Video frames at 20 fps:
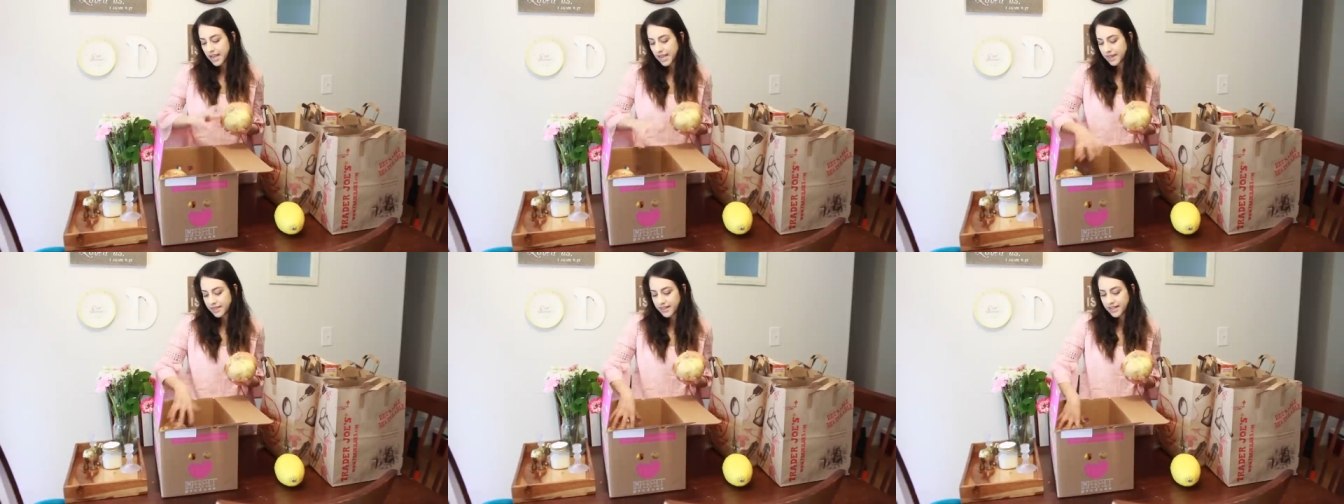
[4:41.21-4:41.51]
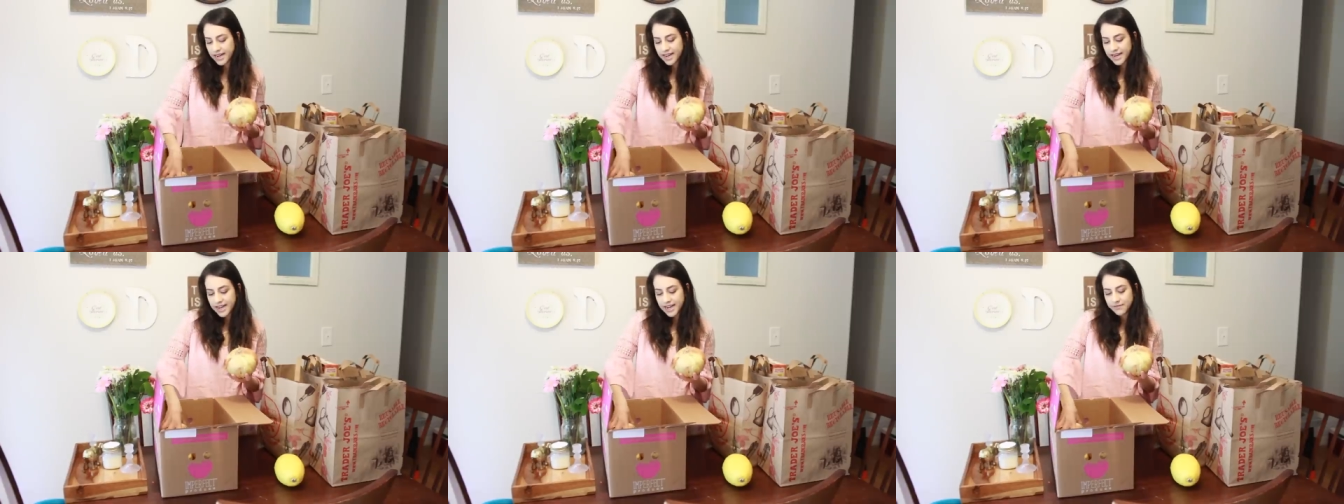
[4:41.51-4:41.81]
And
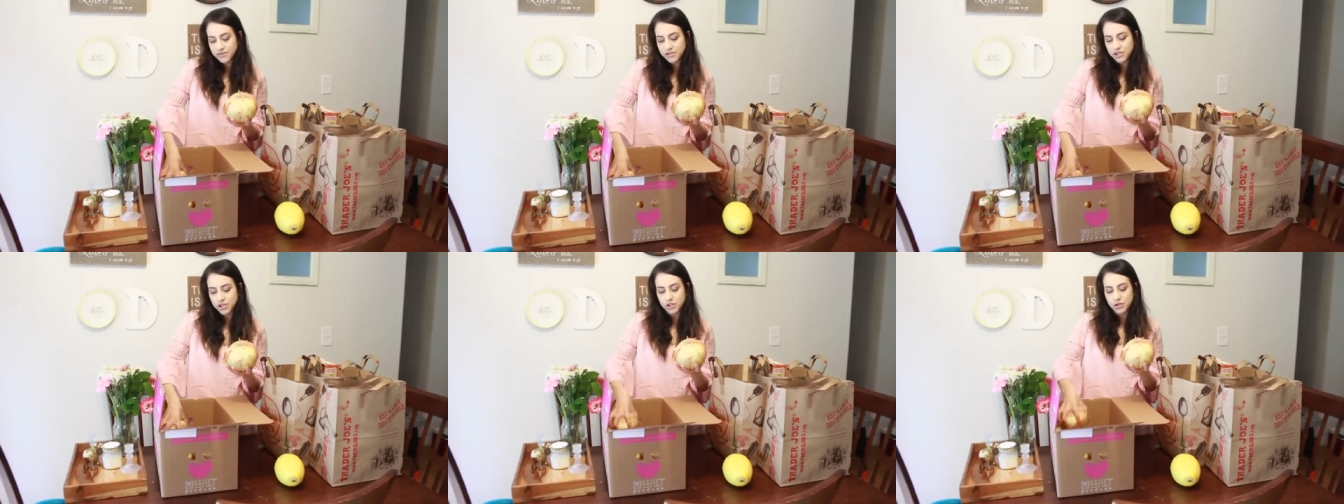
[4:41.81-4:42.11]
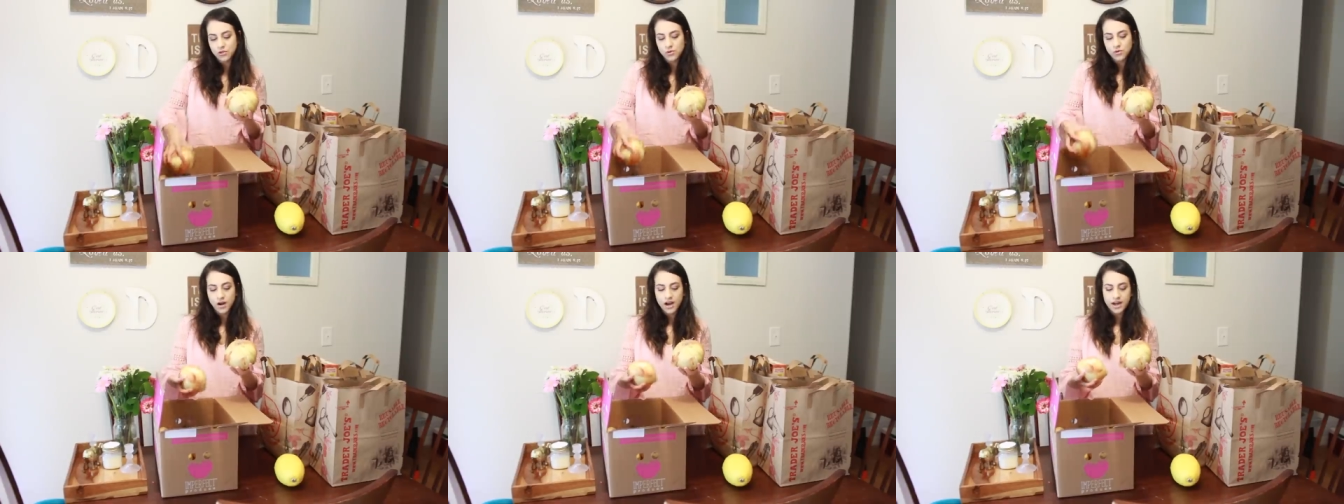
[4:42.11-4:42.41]
then I have
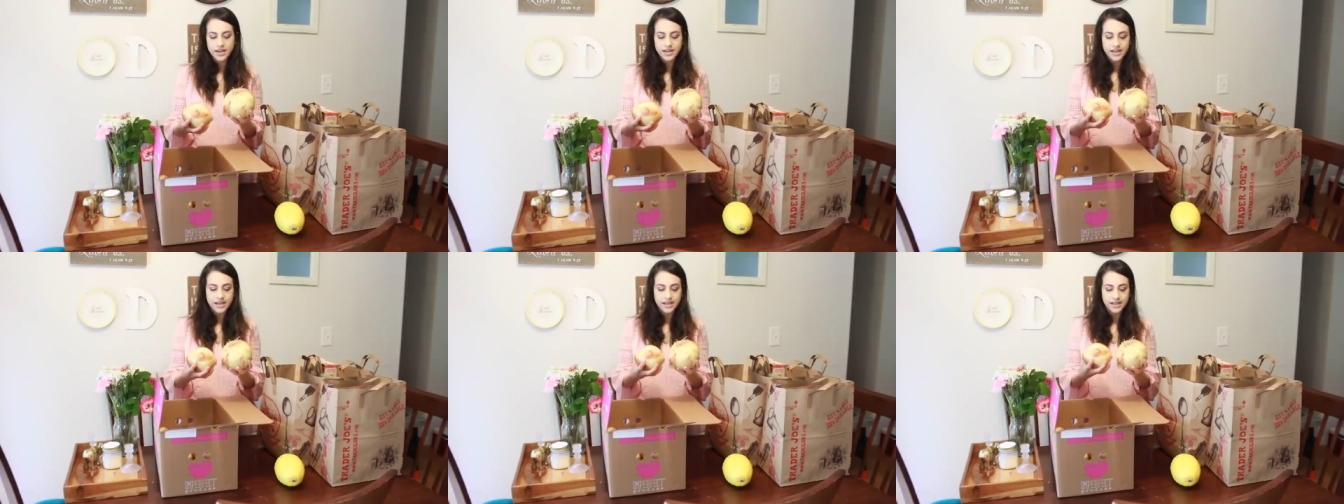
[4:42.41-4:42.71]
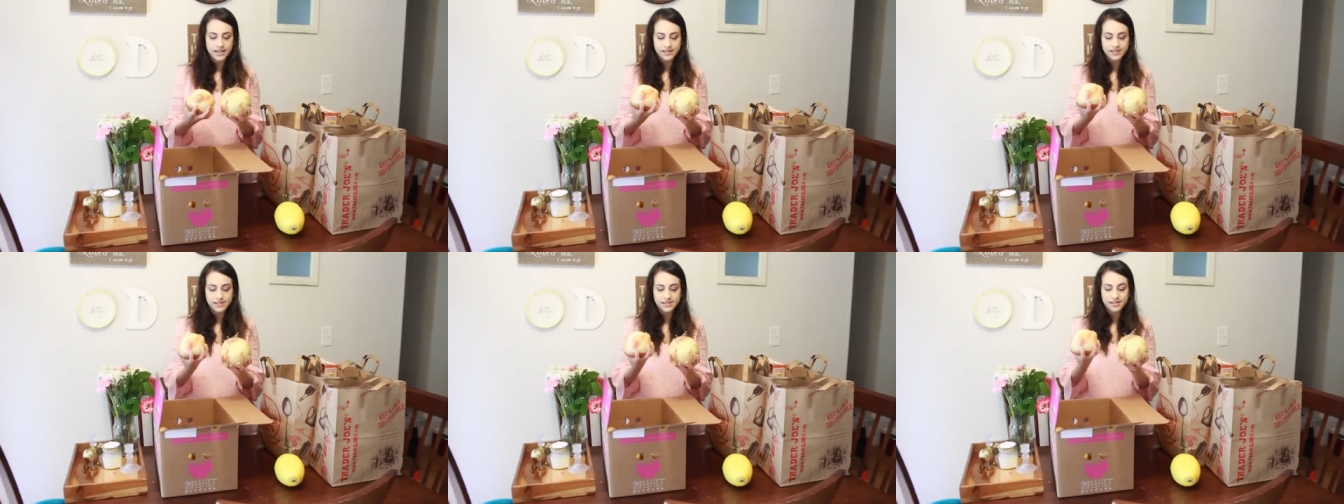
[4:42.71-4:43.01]
two
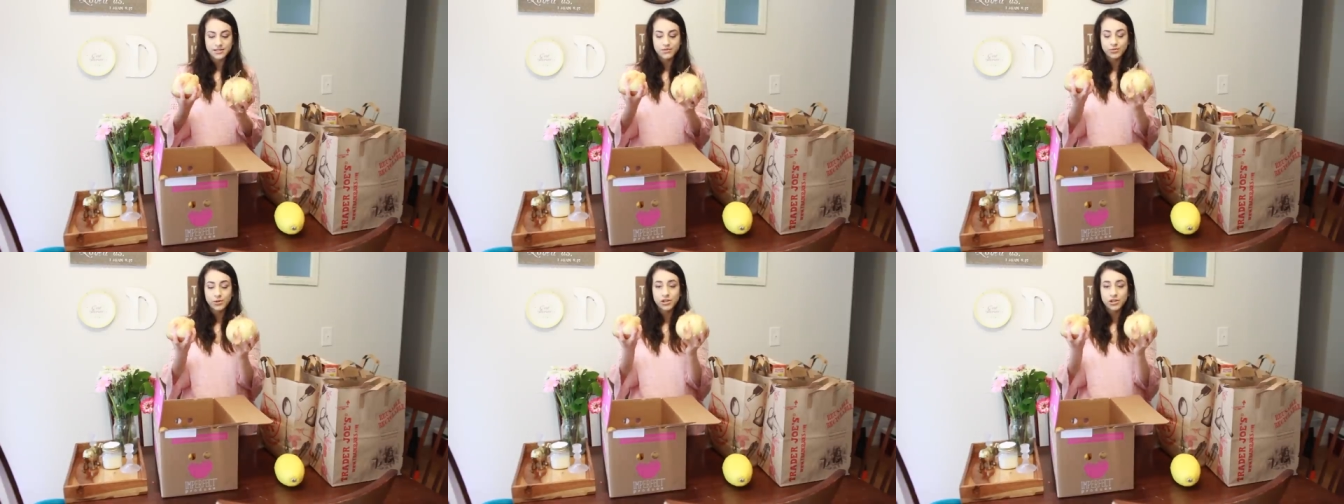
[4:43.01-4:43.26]
onions,